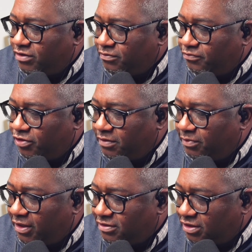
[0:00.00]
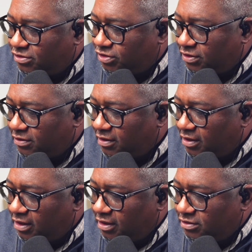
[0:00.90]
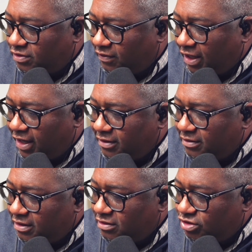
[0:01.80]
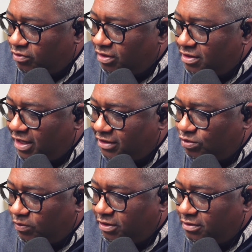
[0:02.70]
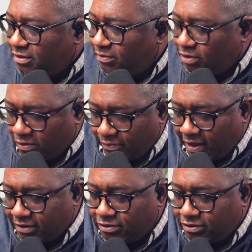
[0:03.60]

to really pay attention to that. So the next one, let me go back